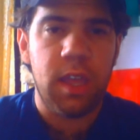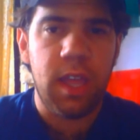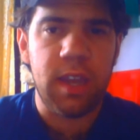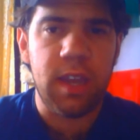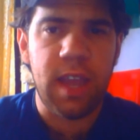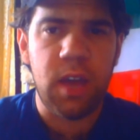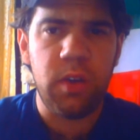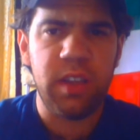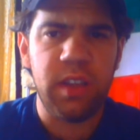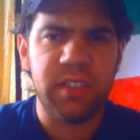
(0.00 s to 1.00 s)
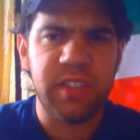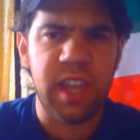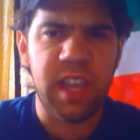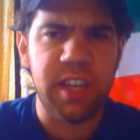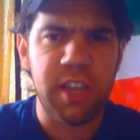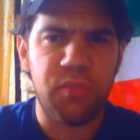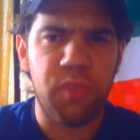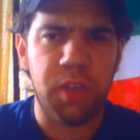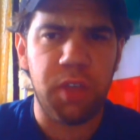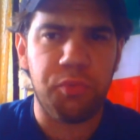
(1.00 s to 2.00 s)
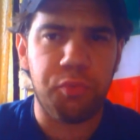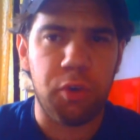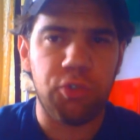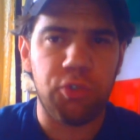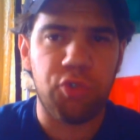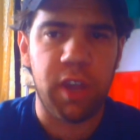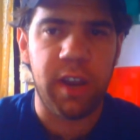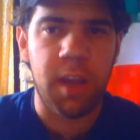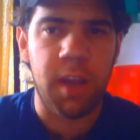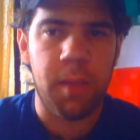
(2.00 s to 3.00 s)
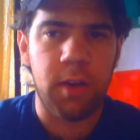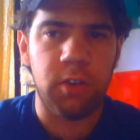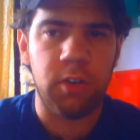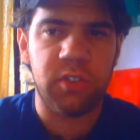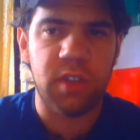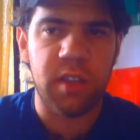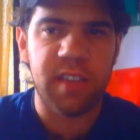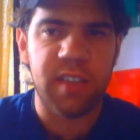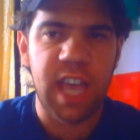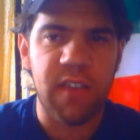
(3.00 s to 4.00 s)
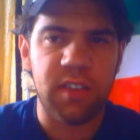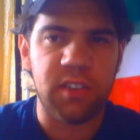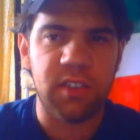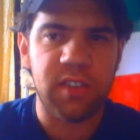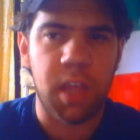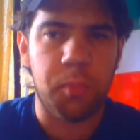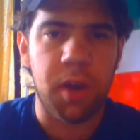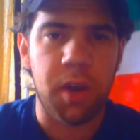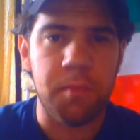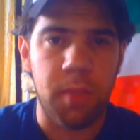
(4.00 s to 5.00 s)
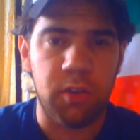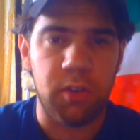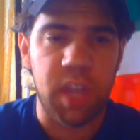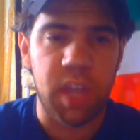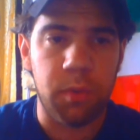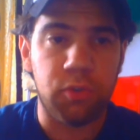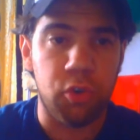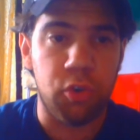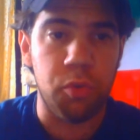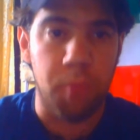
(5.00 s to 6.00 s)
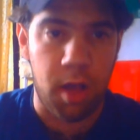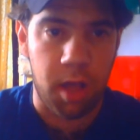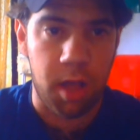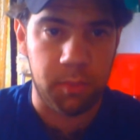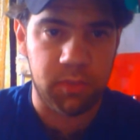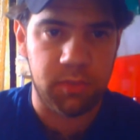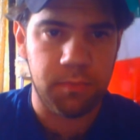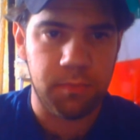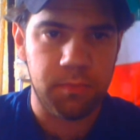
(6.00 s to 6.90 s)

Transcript: And now, Sandy is feeling frustrated about her sons having to celebrate Mother's Day with two moms.